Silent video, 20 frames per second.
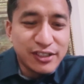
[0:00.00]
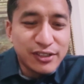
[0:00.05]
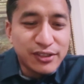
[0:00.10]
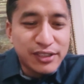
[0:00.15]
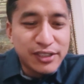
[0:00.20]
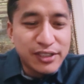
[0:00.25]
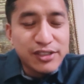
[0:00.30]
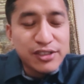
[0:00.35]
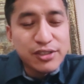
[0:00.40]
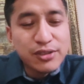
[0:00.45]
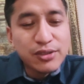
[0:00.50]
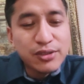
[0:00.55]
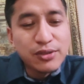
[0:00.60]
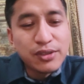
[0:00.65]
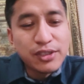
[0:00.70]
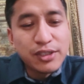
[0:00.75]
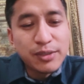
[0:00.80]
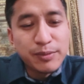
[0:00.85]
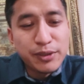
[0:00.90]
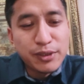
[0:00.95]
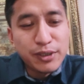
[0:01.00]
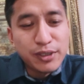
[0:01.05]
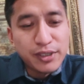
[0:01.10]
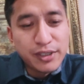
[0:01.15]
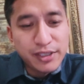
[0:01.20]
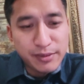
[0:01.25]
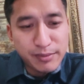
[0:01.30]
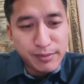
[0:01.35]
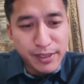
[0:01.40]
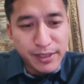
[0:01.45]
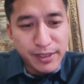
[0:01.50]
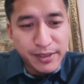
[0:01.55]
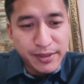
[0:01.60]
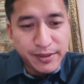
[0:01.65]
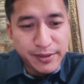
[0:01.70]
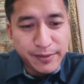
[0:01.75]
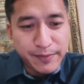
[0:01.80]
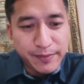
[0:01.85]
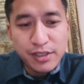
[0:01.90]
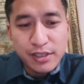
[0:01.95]
Okay, so keeping all this in mind,
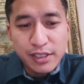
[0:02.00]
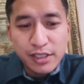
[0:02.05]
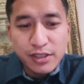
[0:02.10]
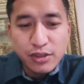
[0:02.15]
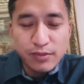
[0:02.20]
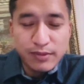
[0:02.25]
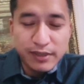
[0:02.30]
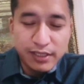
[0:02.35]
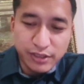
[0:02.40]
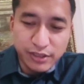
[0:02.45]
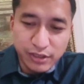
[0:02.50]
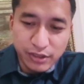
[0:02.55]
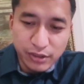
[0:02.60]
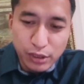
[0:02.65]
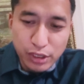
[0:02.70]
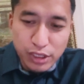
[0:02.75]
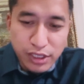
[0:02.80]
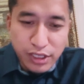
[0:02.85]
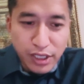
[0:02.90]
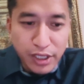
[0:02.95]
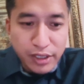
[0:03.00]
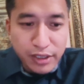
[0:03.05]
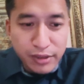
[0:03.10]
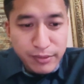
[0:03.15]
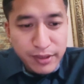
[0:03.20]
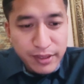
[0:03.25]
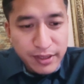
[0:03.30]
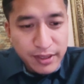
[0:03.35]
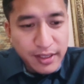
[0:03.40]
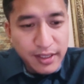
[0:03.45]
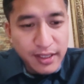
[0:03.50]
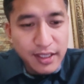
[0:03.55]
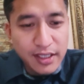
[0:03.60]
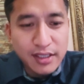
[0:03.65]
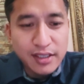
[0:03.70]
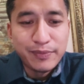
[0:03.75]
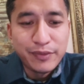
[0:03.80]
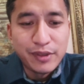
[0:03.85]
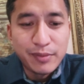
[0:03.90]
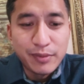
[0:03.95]
and let's go back to your original argument
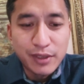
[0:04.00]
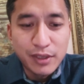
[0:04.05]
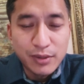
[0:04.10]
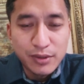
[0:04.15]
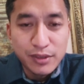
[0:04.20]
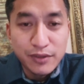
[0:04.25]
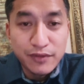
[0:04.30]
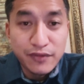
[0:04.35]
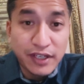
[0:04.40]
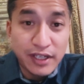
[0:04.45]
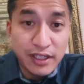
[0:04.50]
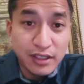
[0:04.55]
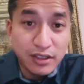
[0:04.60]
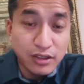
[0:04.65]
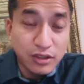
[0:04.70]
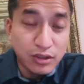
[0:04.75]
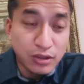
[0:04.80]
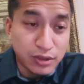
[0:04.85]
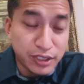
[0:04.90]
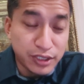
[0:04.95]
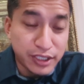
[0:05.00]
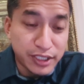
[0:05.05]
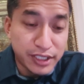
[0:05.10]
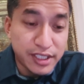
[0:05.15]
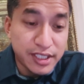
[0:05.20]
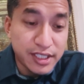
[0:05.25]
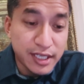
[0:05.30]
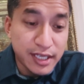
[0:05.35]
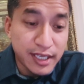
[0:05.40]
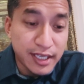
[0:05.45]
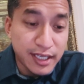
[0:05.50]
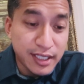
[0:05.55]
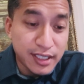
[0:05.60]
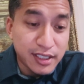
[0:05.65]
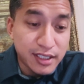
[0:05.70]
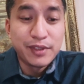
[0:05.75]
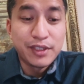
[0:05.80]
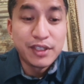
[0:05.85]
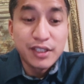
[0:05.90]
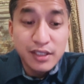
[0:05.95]
that Nepal was in fact colonized
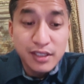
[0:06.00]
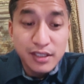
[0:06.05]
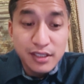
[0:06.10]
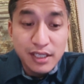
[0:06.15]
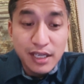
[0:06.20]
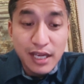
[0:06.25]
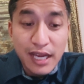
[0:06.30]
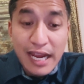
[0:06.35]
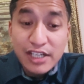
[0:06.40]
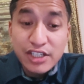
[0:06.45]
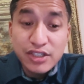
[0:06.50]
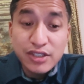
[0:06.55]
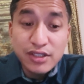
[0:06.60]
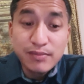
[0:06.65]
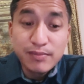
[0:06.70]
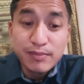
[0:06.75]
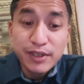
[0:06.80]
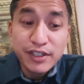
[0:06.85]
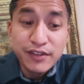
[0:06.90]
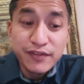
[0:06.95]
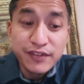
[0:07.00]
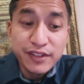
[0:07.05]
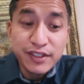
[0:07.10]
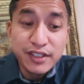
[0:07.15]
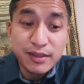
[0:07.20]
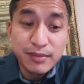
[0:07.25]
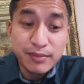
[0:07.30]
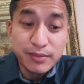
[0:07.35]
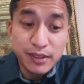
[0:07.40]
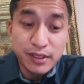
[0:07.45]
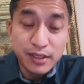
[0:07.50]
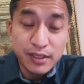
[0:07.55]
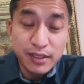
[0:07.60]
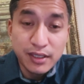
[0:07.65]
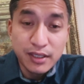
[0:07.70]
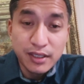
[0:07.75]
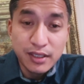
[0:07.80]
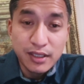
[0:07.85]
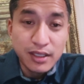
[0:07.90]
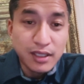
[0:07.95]
and it actually benefited Nepal.
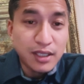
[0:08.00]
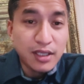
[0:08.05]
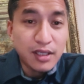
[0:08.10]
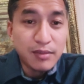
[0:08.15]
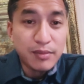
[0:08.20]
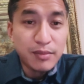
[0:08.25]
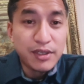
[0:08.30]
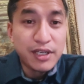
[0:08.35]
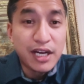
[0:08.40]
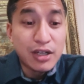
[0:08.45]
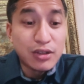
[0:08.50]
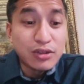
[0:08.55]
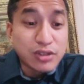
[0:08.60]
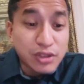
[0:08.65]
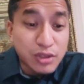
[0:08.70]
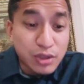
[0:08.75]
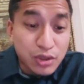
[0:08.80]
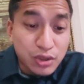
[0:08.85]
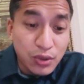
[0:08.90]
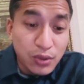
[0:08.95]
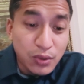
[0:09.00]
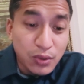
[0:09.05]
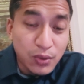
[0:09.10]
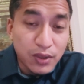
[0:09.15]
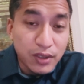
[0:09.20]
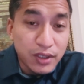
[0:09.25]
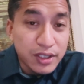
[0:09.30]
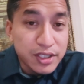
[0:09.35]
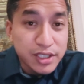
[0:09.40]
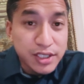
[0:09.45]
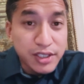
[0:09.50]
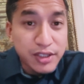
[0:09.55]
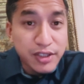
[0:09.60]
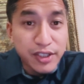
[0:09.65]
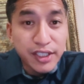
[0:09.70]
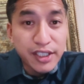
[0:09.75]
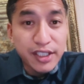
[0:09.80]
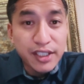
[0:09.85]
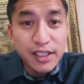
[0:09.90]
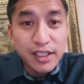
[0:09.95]
But how so,
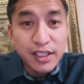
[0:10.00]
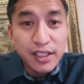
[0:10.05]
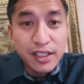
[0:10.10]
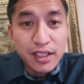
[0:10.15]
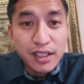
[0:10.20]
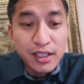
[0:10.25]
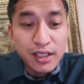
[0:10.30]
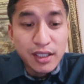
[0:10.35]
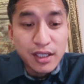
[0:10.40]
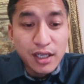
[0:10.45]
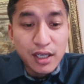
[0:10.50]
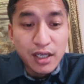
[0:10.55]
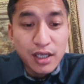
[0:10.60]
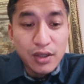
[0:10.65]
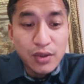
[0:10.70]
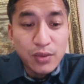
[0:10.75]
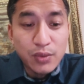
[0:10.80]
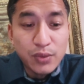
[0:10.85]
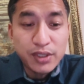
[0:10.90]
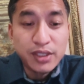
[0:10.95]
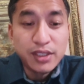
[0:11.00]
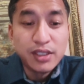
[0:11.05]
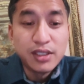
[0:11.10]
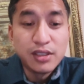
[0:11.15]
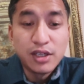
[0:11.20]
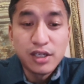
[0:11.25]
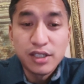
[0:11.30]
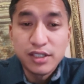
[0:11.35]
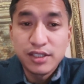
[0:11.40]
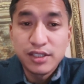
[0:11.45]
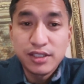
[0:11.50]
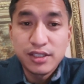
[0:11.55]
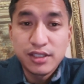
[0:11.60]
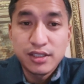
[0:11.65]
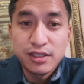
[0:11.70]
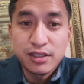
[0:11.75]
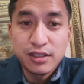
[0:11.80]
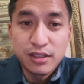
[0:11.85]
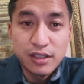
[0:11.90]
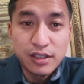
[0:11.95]
considering we lost
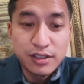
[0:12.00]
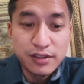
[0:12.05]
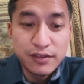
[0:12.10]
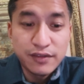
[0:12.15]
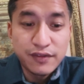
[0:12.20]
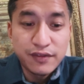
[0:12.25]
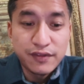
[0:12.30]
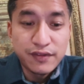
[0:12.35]
a lot of